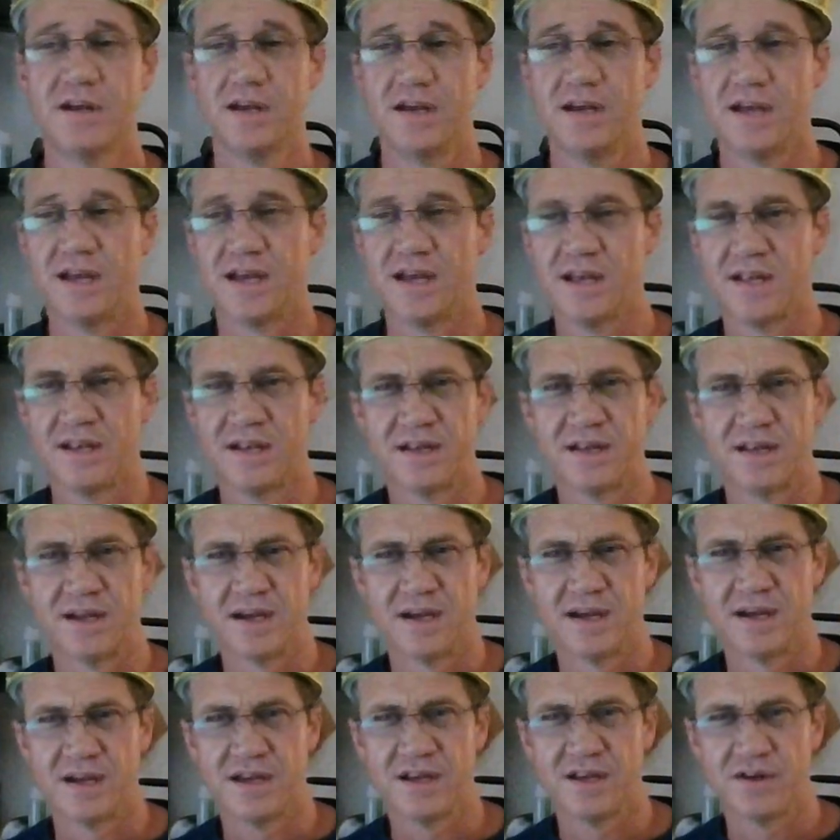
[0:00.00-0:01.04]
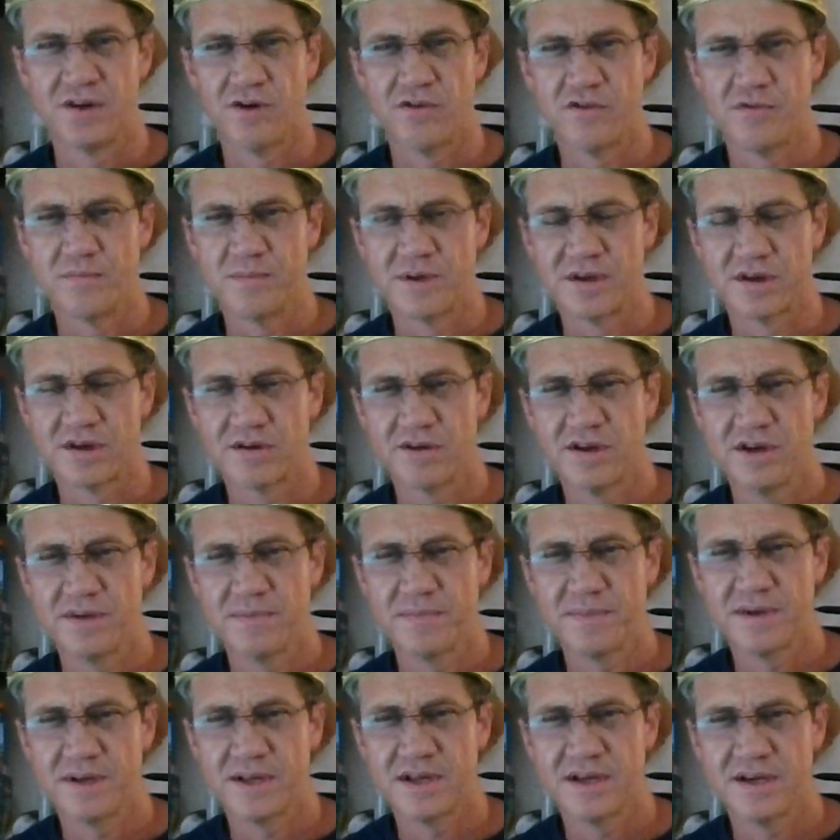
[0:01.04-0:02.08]
And, uh, you know, we've been
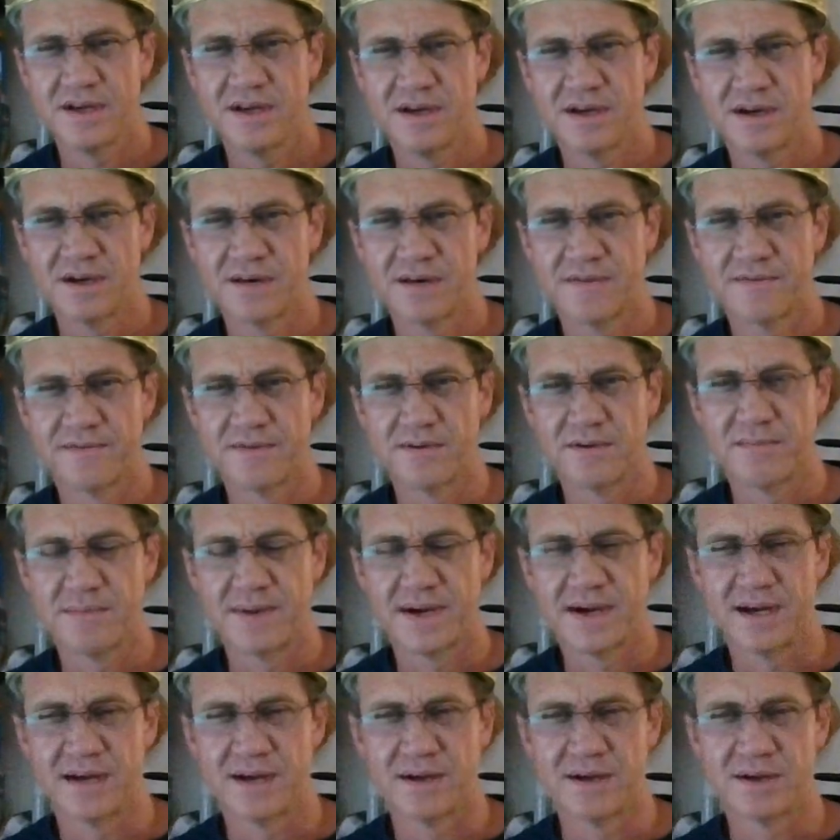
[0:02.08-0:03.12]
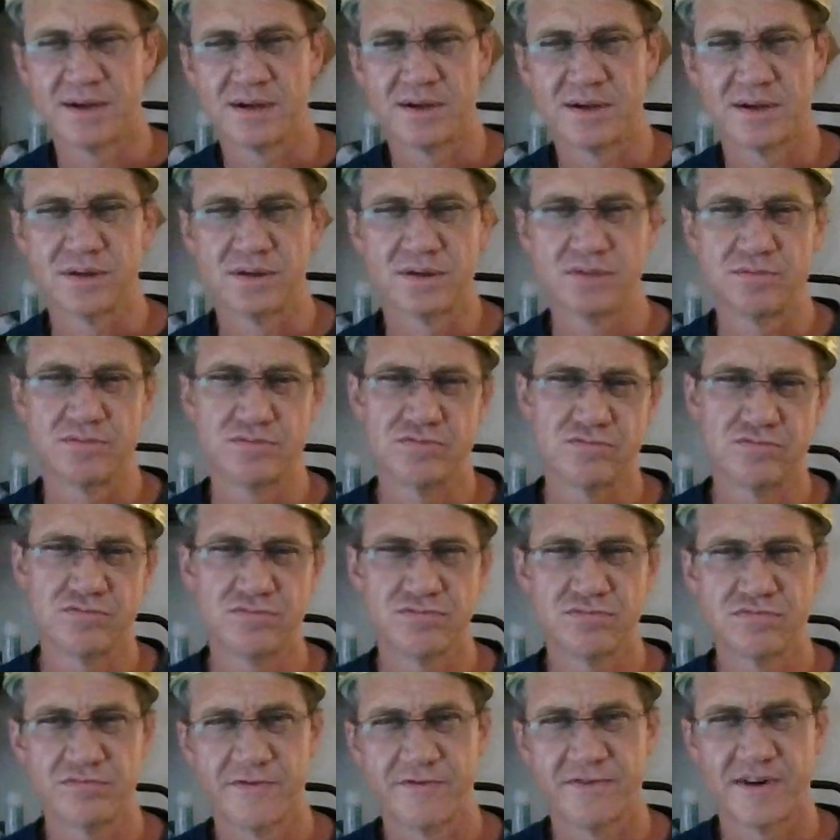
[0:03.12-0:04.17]
creeping in here for about
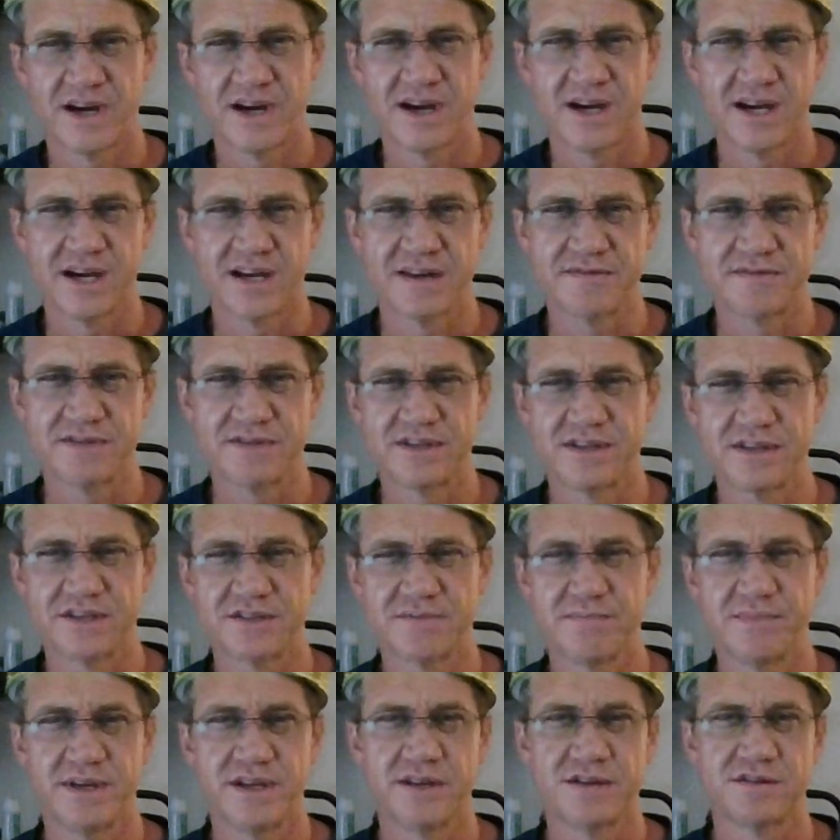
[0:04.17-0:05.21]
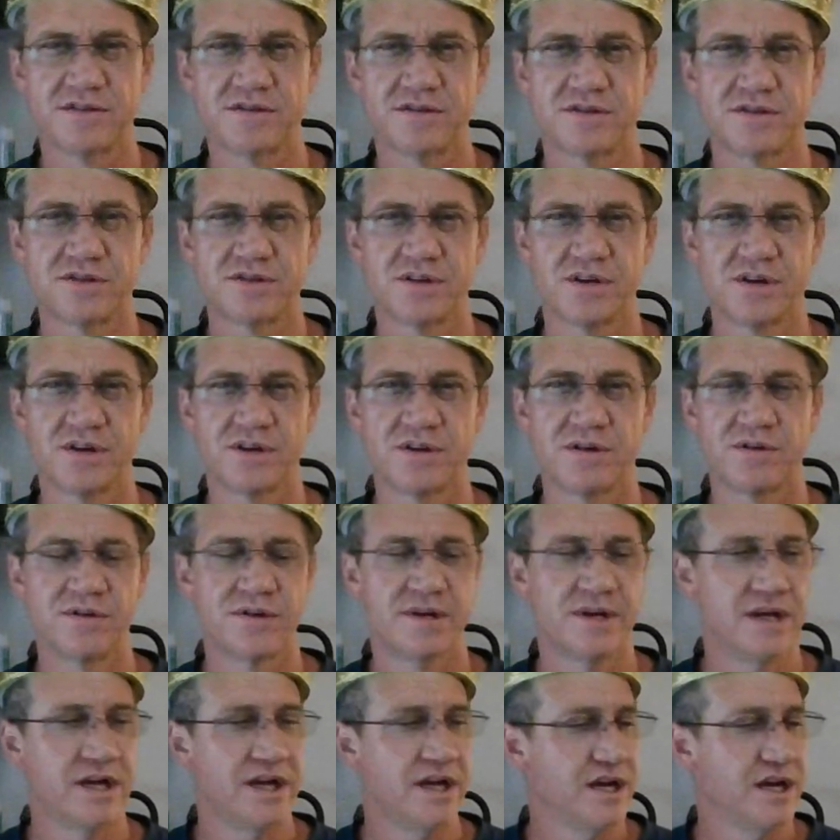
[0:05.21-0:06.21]
five, six minutes or so.